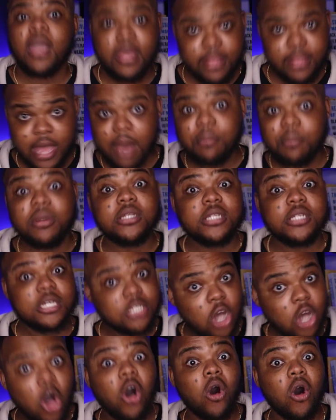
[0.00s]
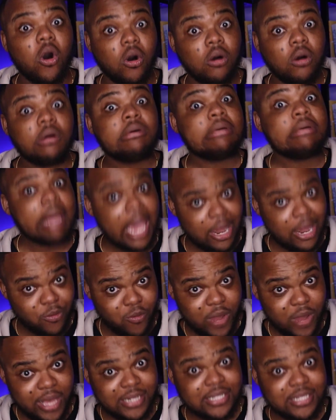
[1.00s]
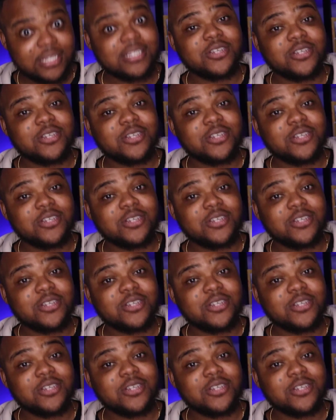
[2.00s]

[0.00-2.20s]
That puts us all at risk.